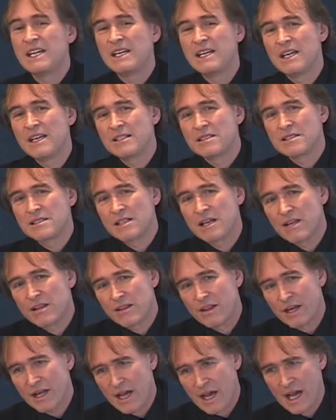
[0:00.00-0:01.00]
It's
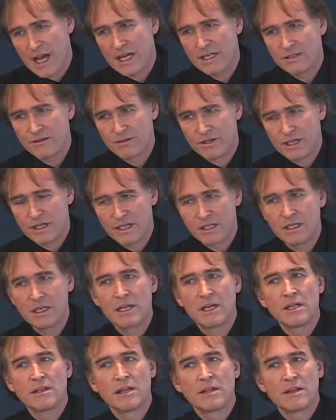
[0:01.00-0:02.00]
the kind of thing
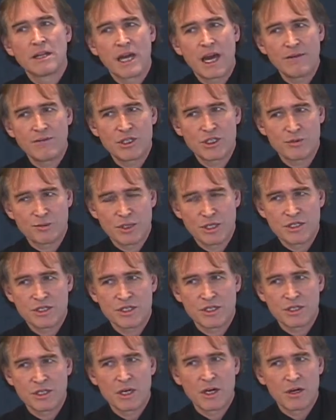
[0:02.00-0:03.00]
that the average
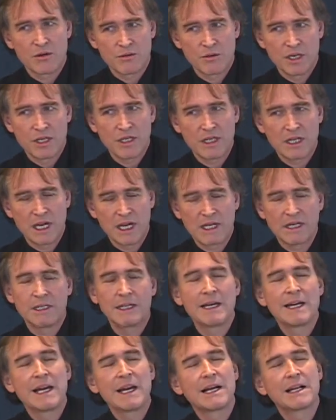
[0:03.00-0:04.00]
person running a
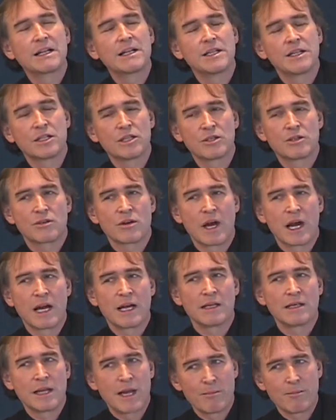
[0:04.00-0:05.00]
clinical
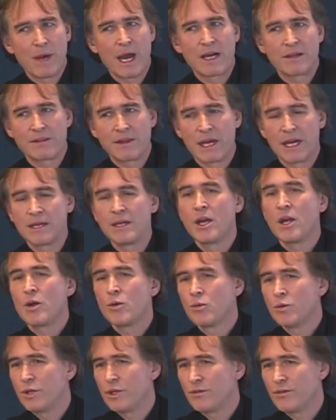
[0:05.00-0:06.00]
trial back then
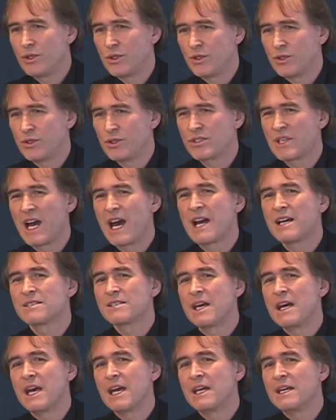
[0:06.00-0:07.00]
would have used as
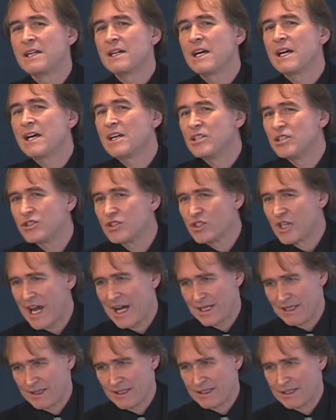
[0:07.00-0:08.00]
a
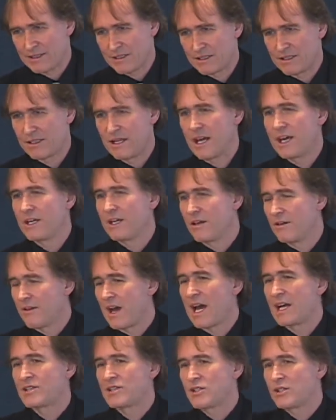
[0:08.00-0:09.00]
checklist. They'd have
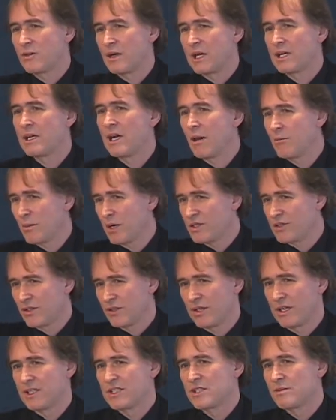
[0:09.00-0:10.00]
asked you a bunch of
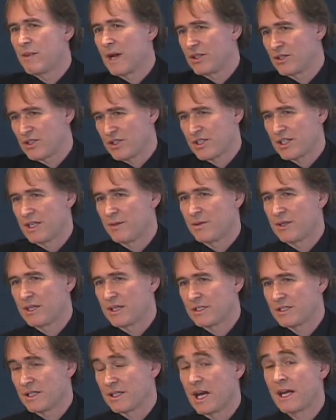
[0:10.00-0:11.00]
things about your sleep and
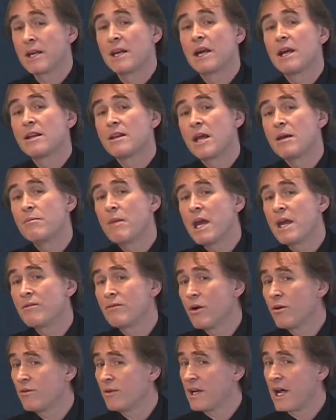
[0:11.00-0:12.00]
things like that. They may have
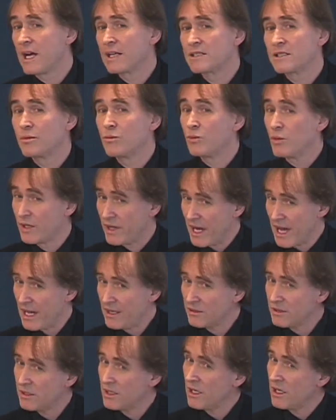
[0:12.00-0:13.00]
often asked them
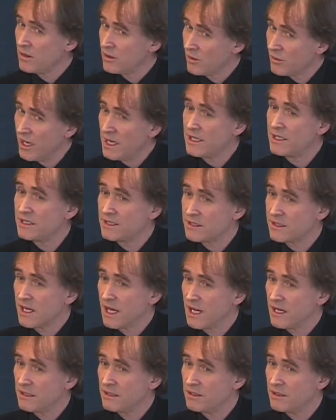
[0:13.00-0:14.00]
without the rating
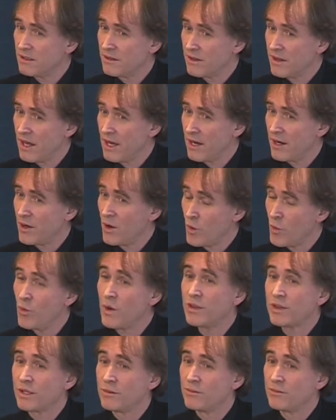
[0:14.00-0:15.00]
scale there
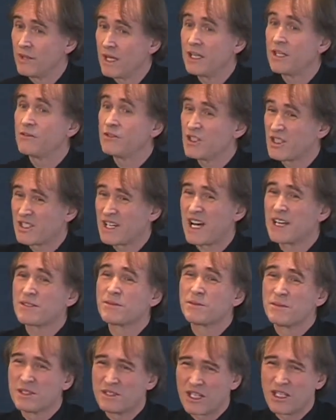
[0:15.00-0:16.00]
with them. They'd have just asked
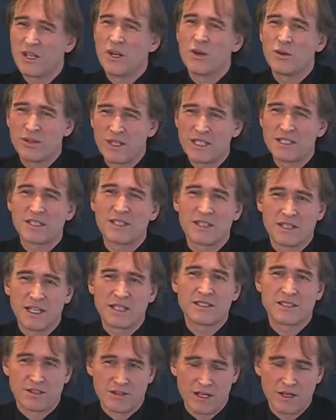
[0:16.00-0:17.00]
them because they know these are the
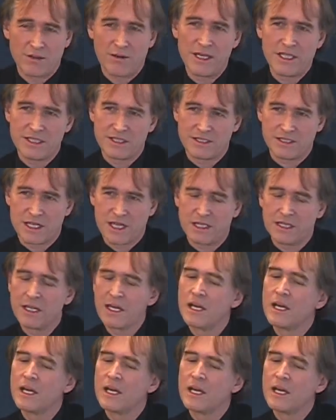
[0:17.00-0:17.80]
things that are on the rating scale.